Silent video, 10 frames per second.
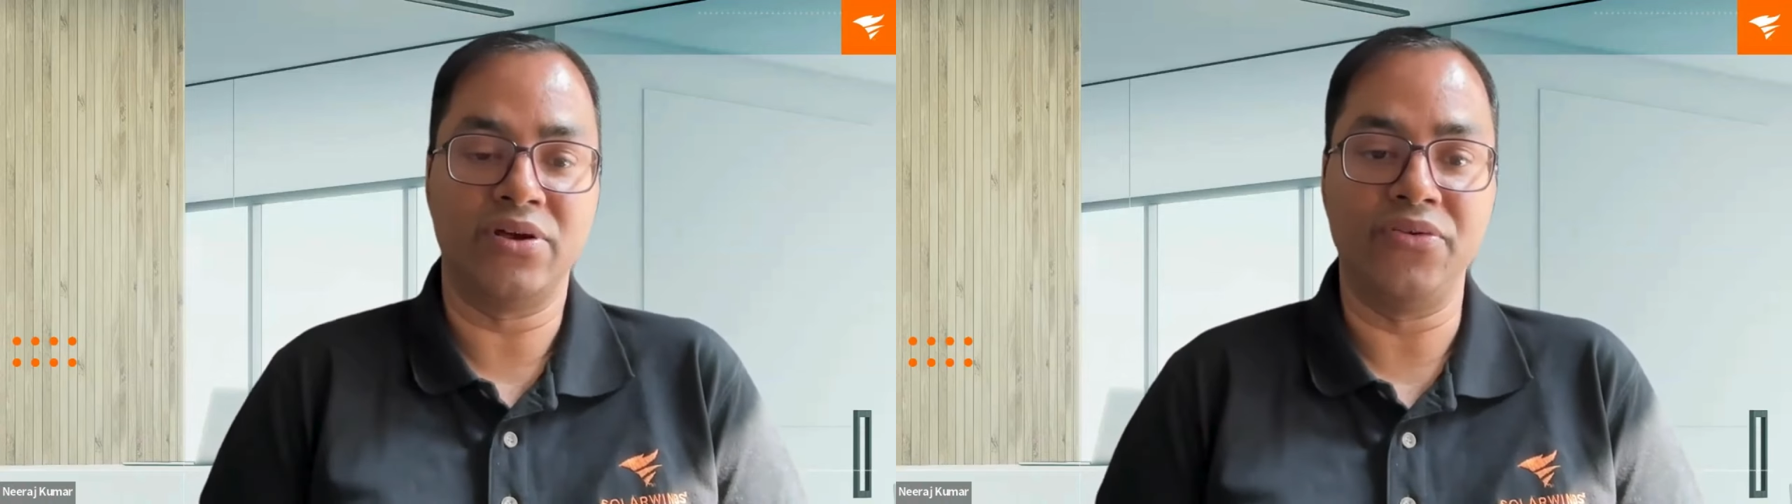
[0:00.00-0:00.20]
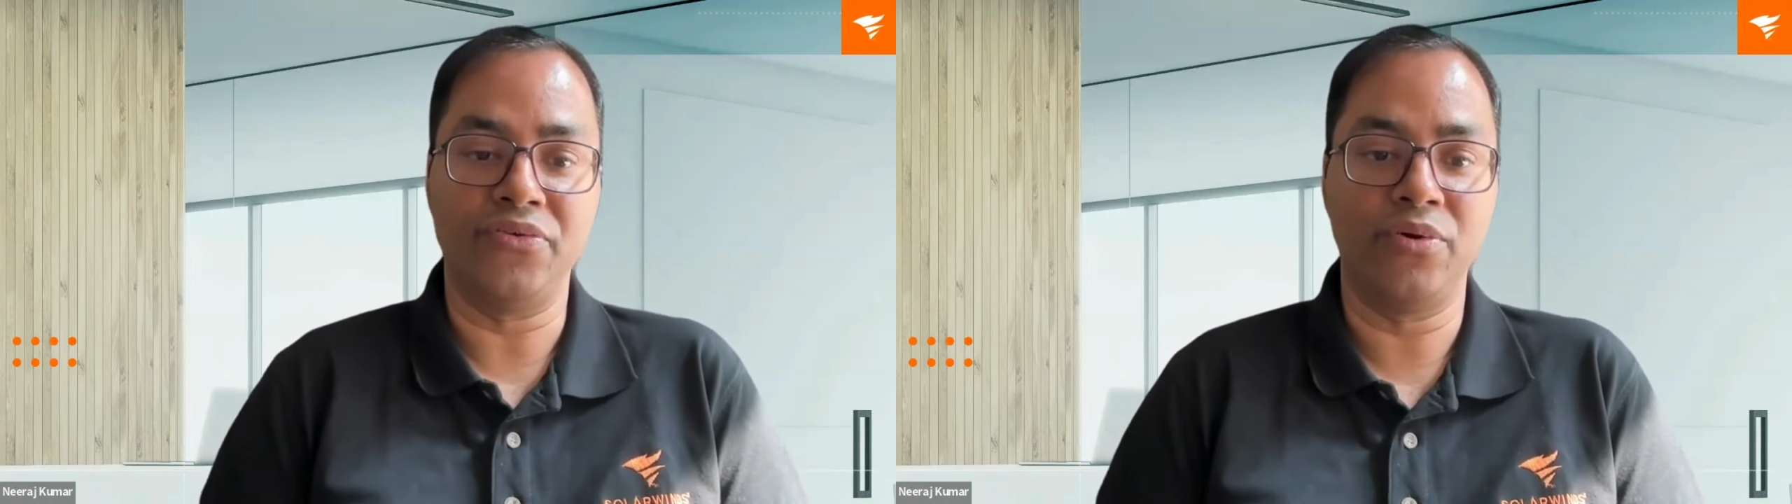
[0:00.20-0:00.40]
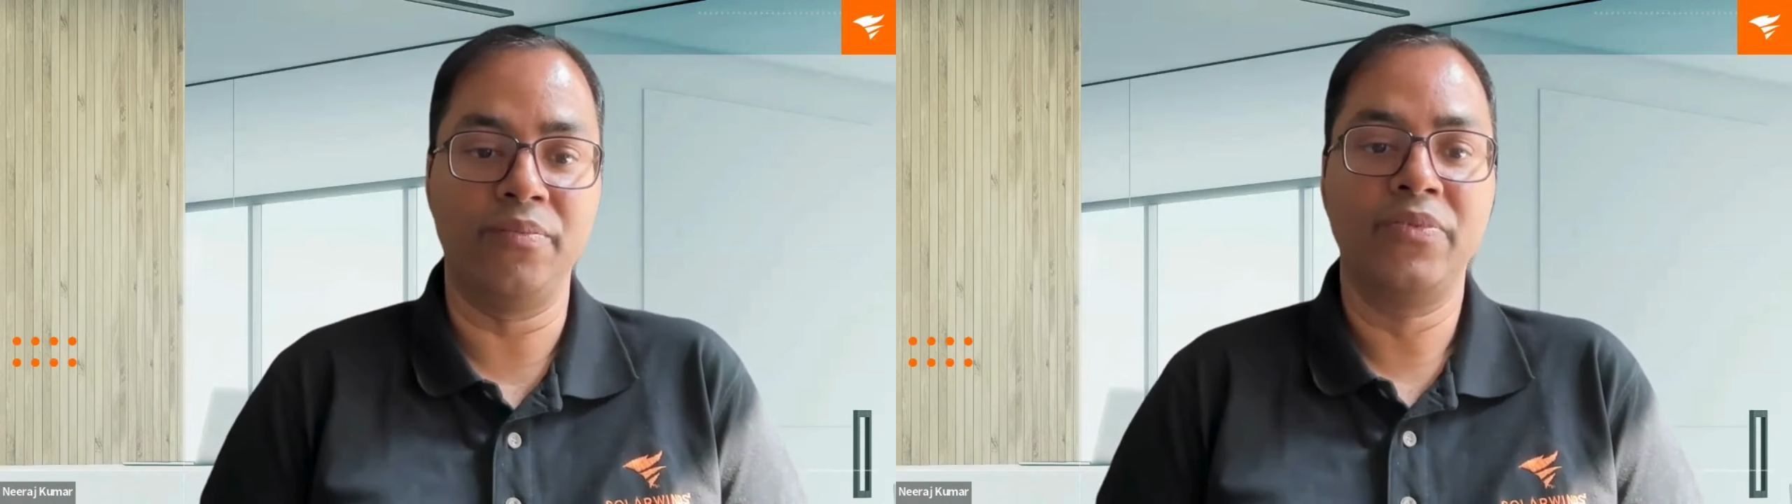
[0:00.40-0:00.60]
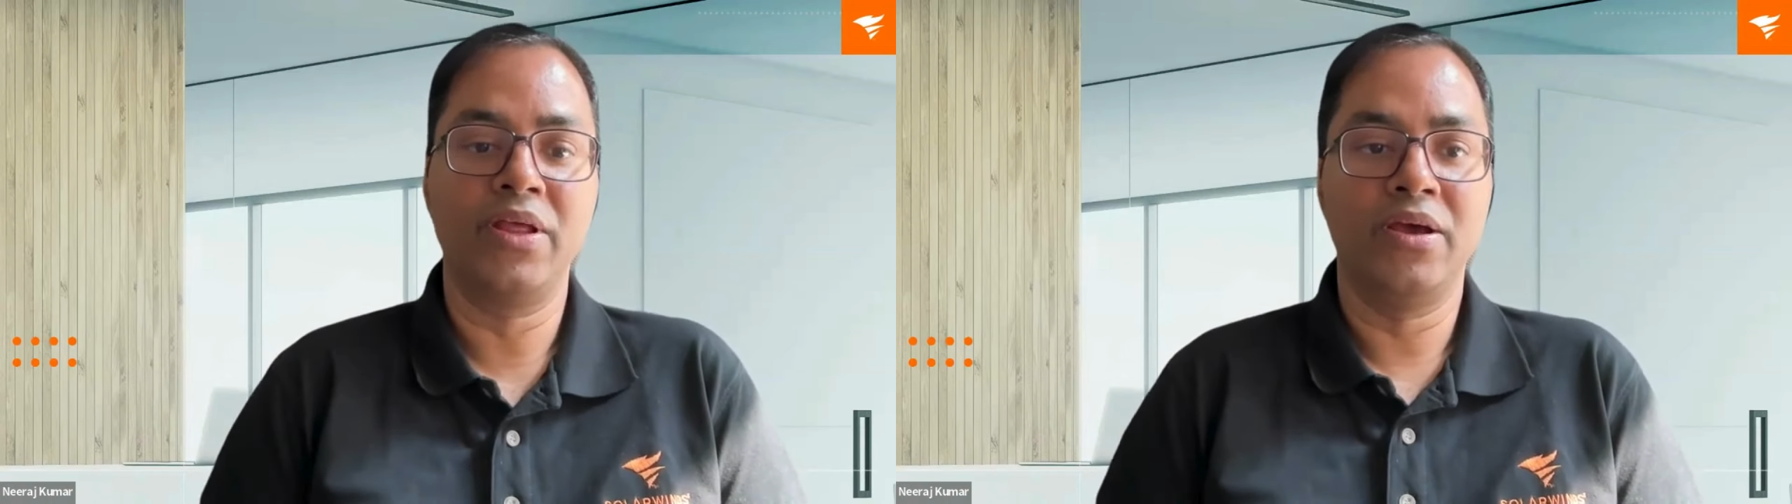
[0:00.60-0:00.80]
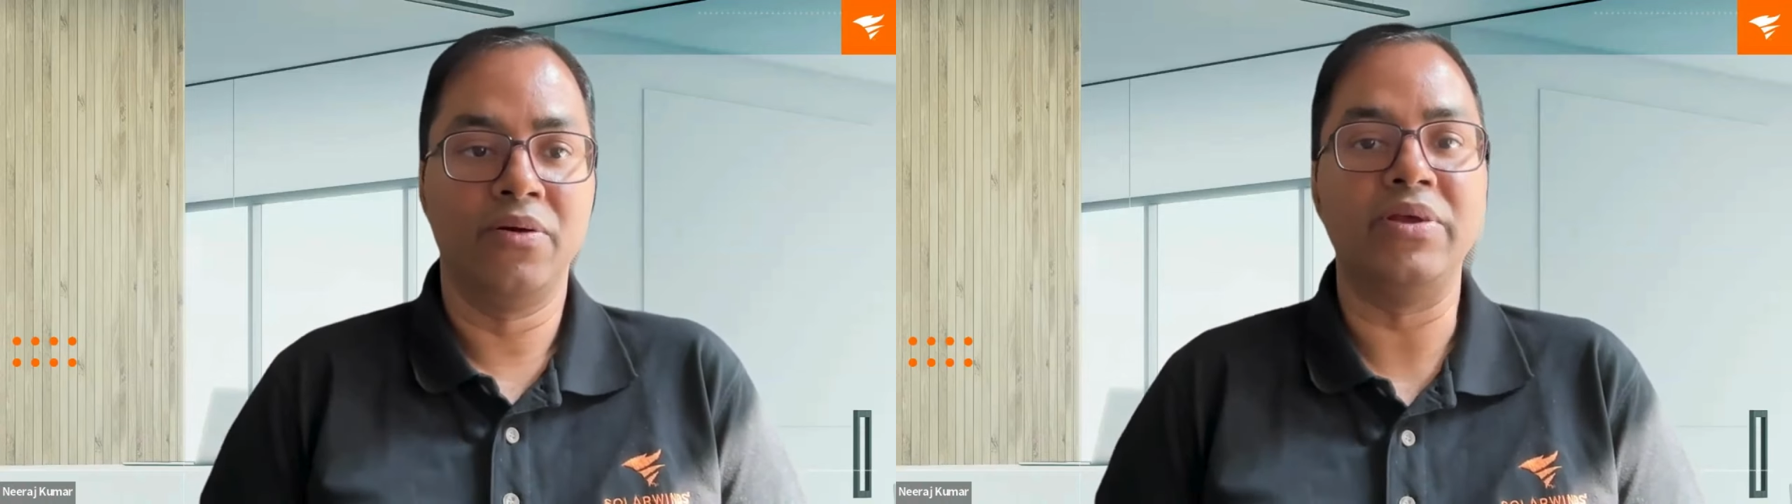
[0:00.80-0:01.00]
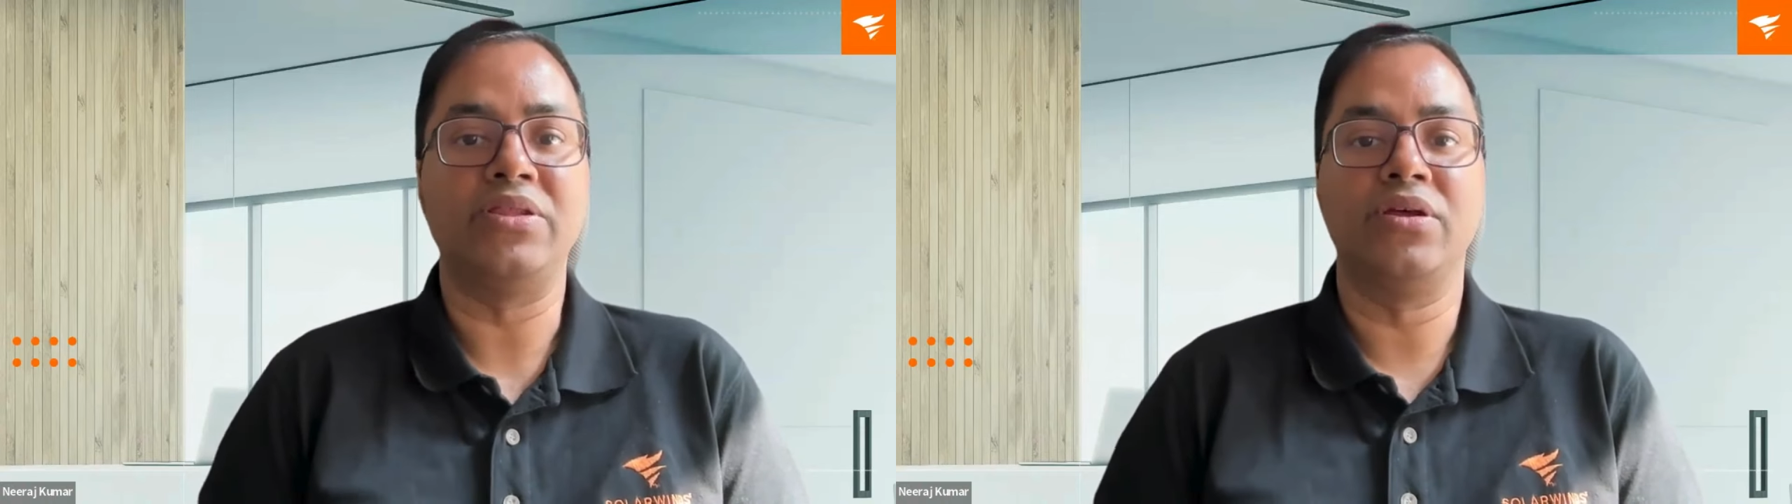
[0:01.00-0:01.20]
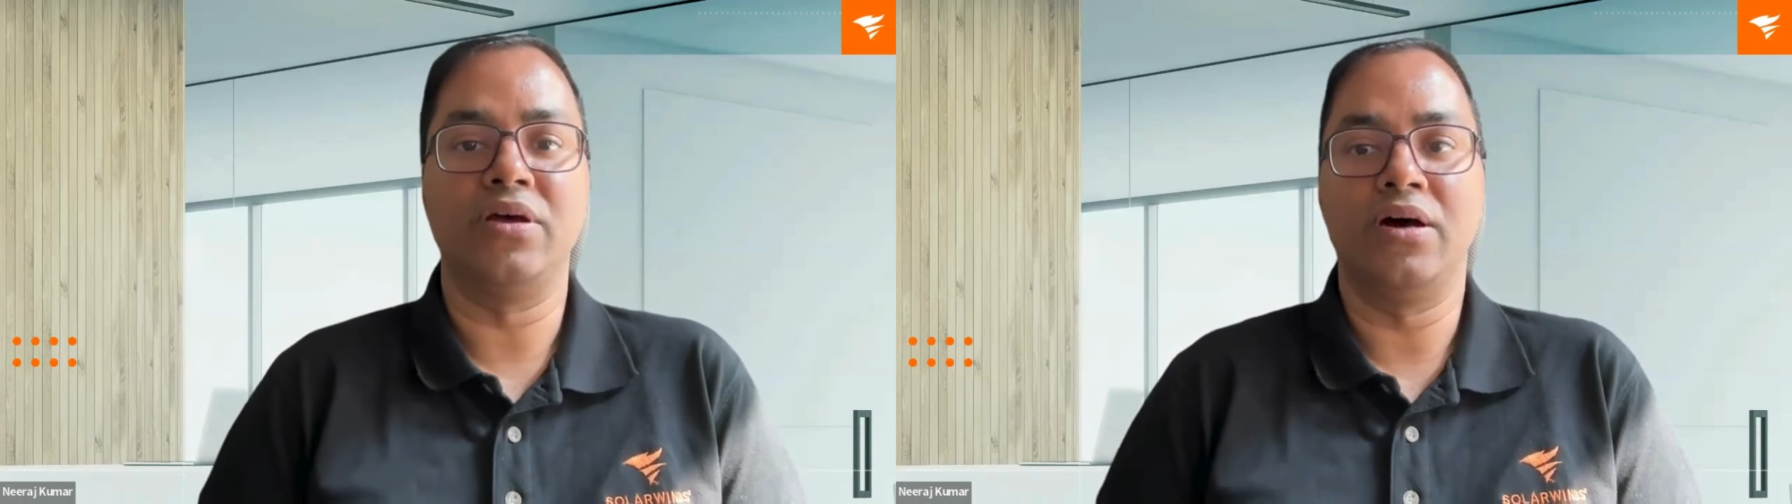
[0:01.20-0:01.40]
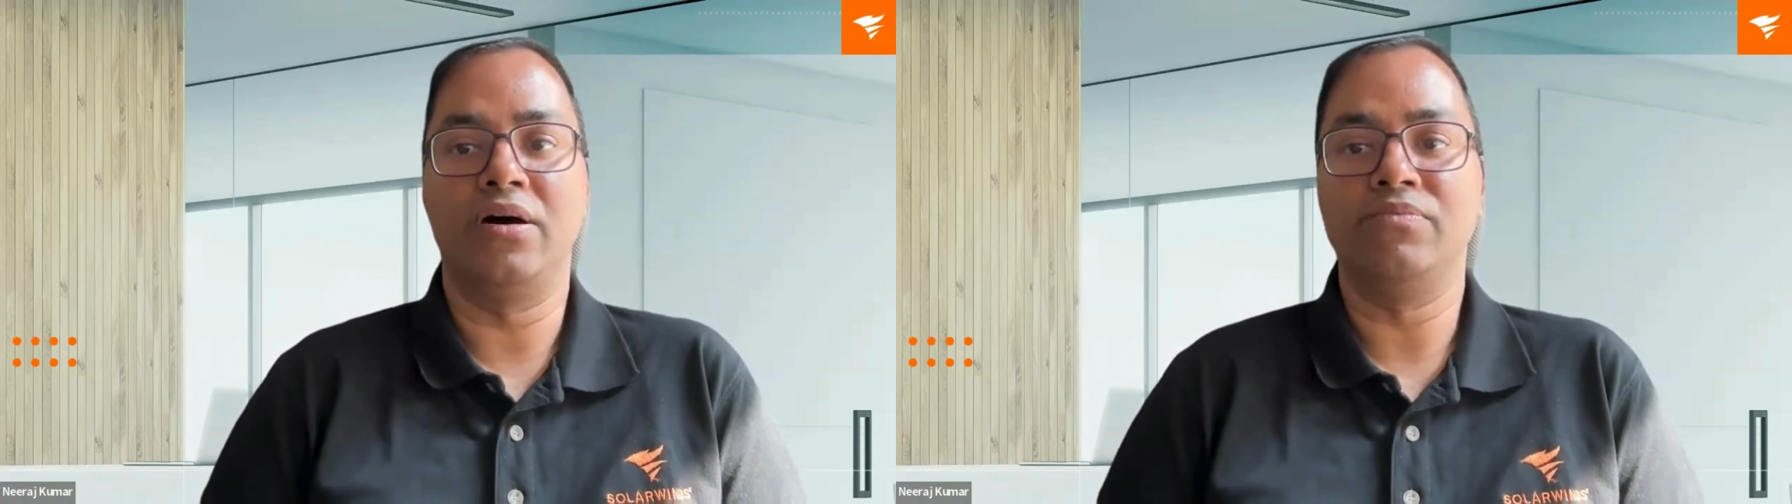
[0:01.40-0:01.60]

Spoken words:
also with